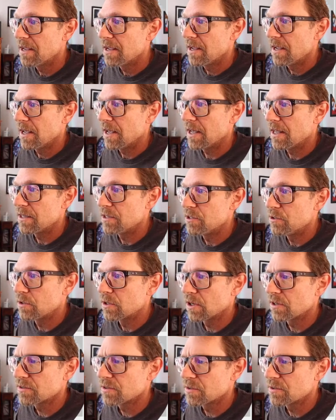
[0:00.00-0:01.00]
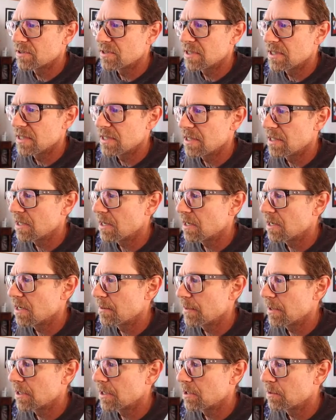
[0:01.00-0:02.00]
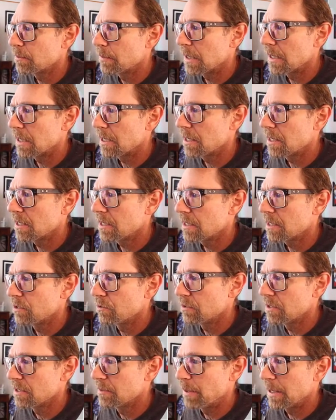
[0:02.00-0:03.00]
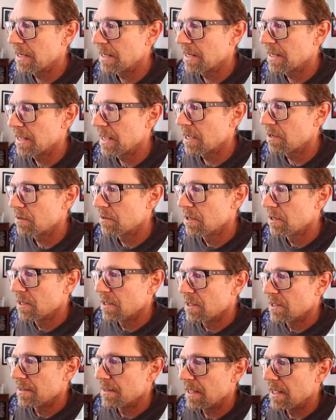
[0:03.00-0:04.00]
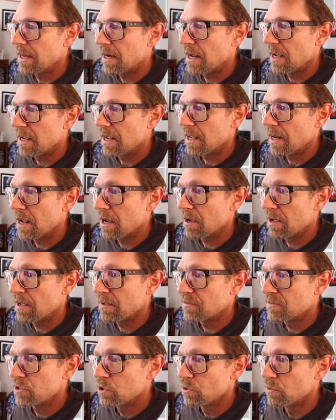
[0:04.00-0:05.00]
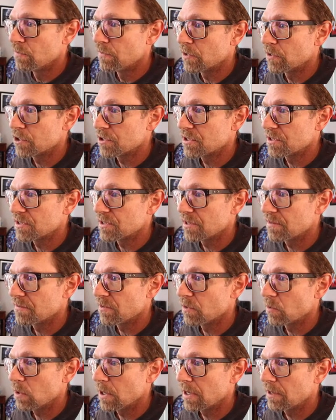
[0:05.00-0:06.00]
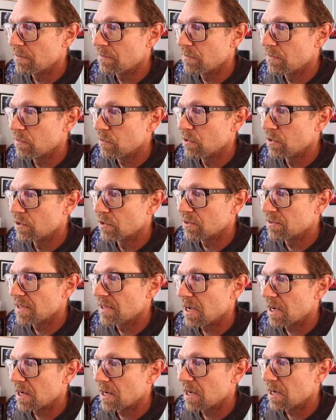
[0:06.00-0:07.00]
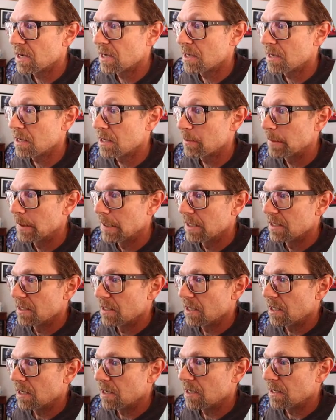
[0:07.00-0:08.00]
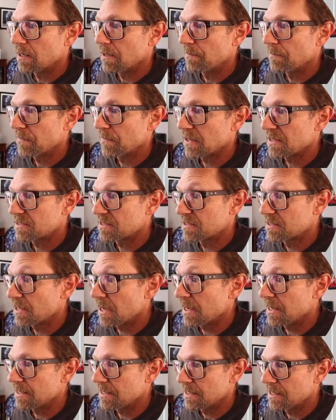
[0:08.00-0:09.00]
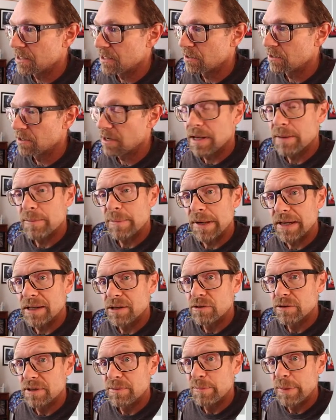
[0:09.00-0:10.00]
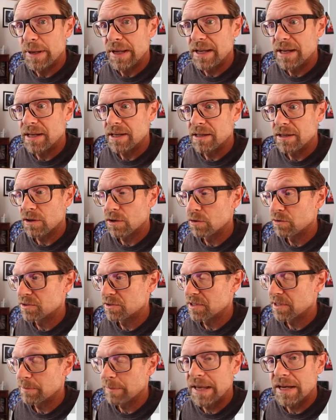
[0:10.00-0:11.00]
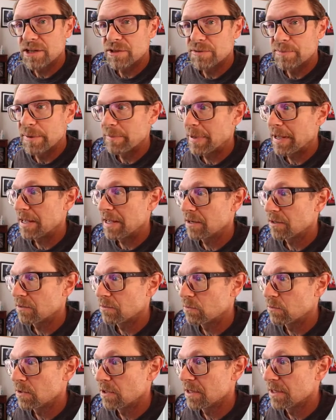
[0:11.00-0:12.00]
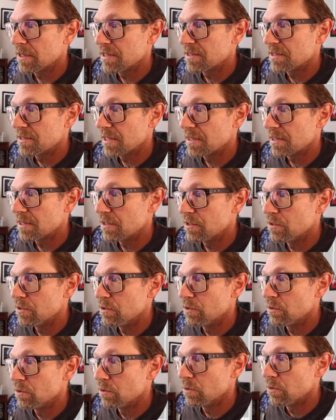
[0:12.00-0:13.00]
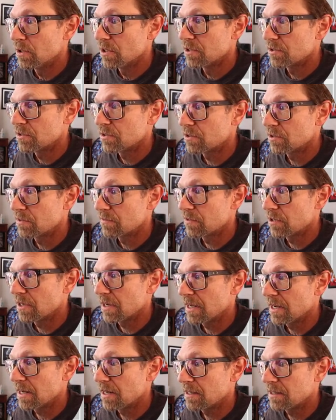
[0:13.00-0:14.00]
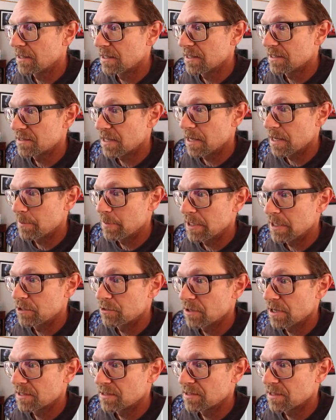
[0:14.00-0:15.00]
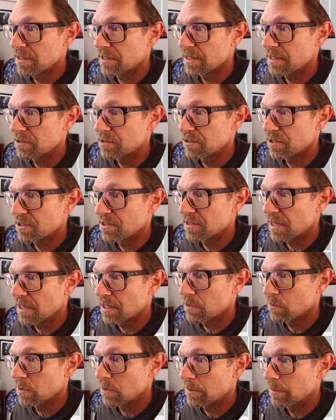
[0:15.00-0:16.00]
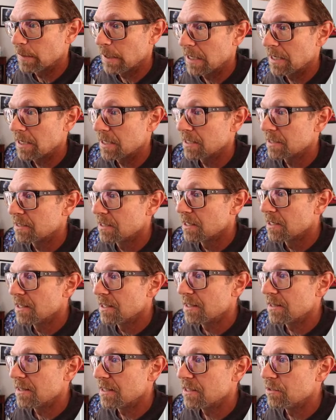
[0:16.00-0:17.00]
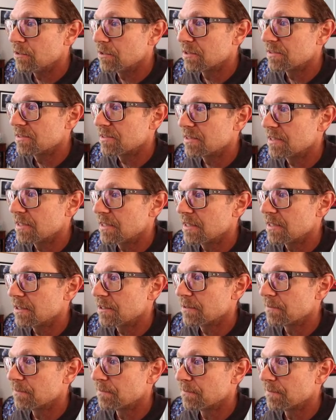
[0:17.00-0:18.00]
And you can also see under my GridPane account that I now have two versions of the wildfoodgirl.com site here at my GridPane hosting management panel. One is at the new server at this IP address, and then there's a second one behind that you can see here.